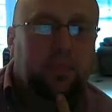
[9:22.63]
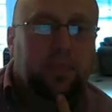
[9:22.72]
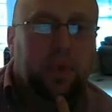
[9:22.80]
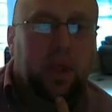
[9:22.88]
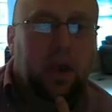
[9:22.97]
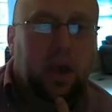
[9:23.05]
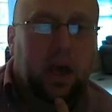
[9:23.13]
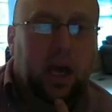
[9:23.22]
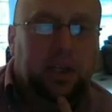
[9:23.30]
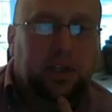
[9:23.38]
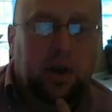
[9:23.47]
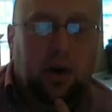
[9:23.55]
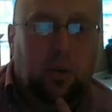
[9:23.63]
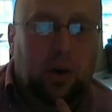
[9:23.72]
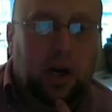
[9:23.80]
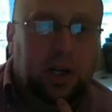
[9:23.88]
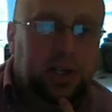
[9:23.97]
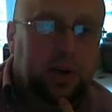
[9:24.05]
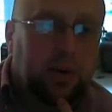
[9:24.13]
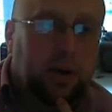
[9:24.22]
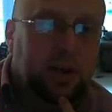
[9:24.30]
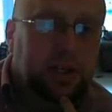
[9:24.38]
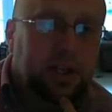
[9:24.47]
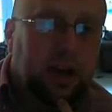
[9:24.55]
that is going to happen at 50
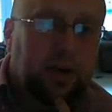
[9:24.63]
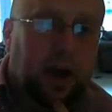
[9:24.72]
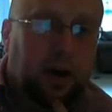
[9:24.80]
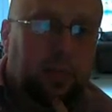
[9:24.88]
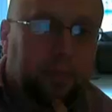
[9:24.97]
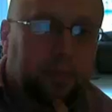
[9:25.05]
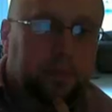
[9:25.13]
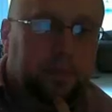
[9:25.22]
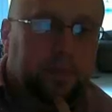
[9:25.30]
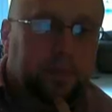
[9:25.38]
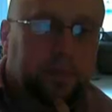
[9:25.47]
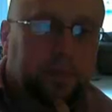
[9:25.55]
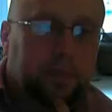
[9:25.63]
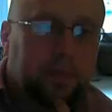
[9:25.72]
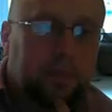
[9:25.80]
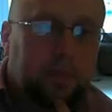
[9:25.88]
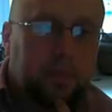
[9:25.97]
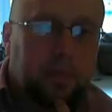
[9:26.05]
milliliters for us in this case, okay?